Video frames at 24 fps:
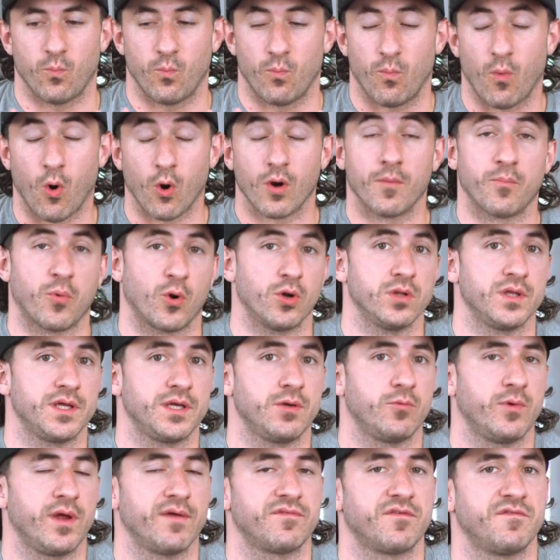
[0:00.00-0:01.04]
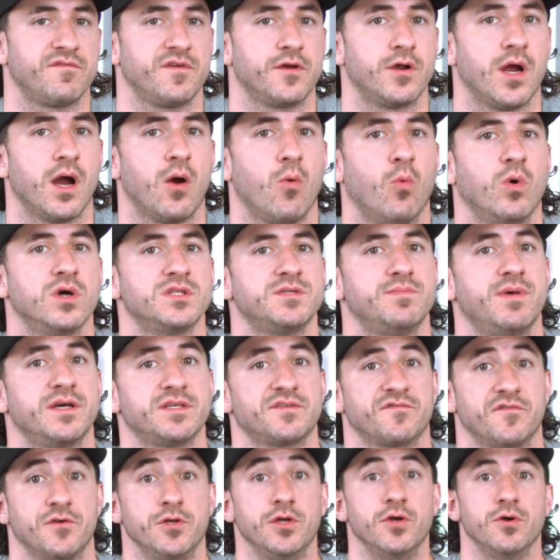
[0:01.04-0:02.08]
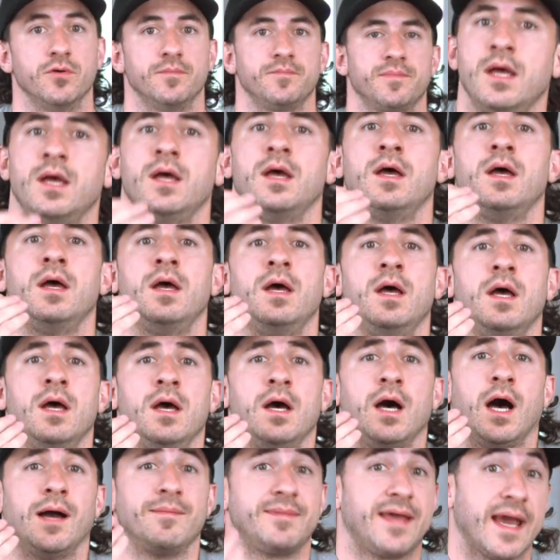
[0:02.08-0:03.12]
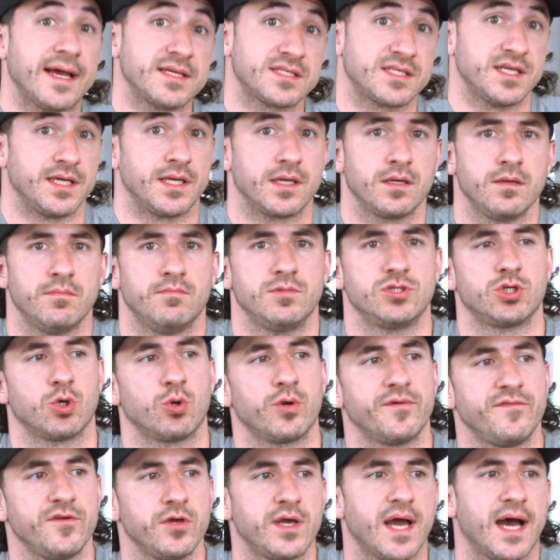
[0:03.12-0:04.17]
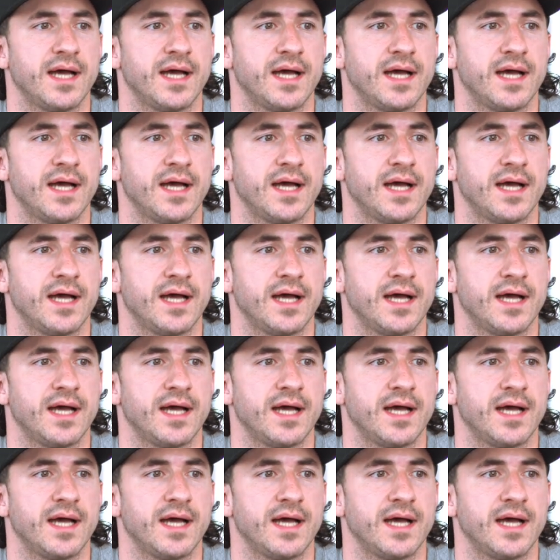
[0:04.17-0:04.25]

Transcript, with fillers: more importantly, we have to figure out what's best for you. I'm guessing majority of you